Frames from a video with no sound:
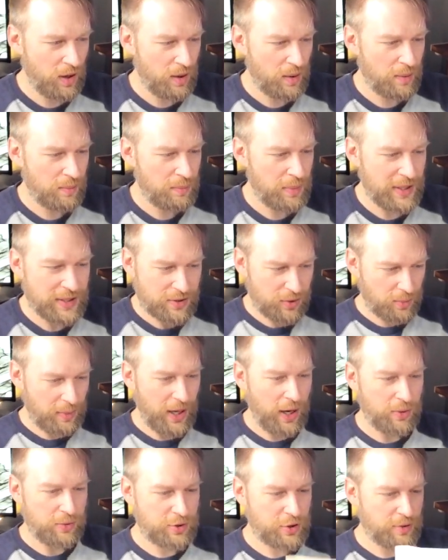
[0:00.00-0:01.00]
pencil
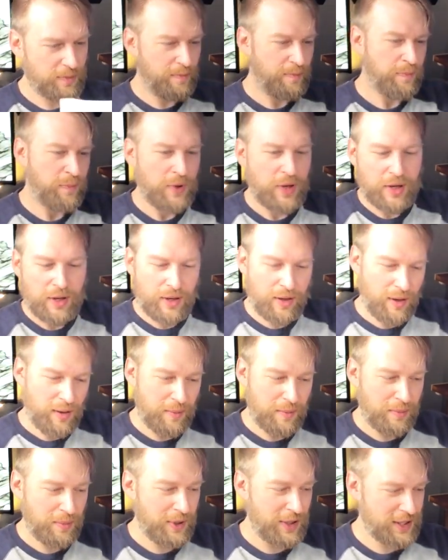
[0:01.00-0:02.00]
pouch, but
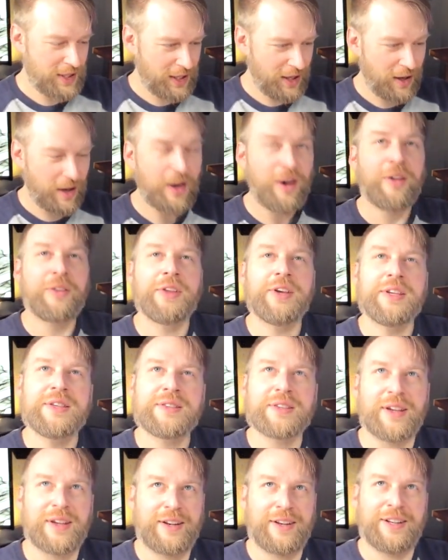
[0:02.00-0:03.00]
it's got all this
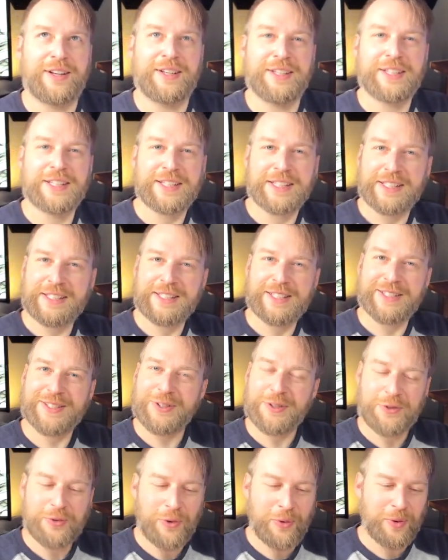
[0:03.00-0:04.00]
on it, and this is
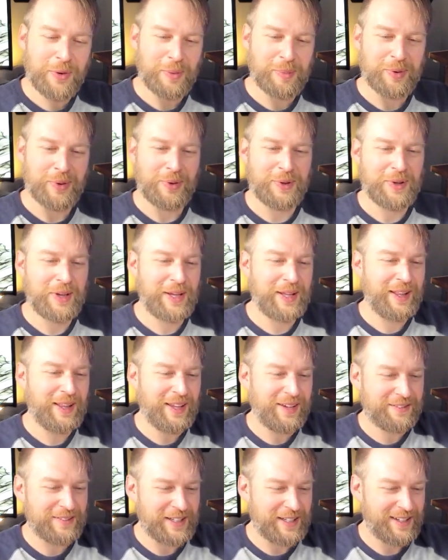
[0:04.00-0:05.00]
adorable. I
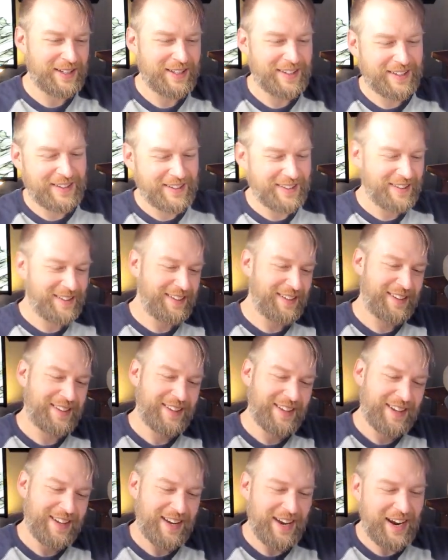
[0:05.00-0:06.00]
love it.
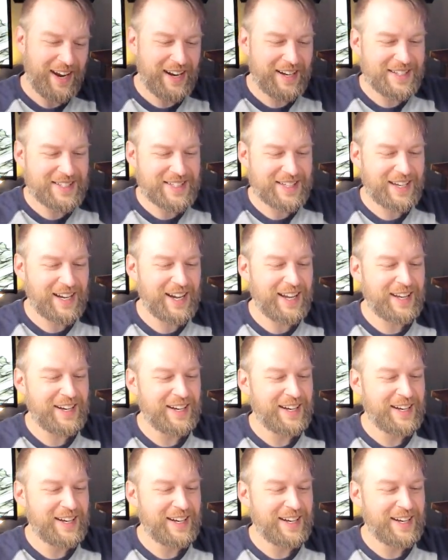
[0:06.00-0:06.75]
And it's got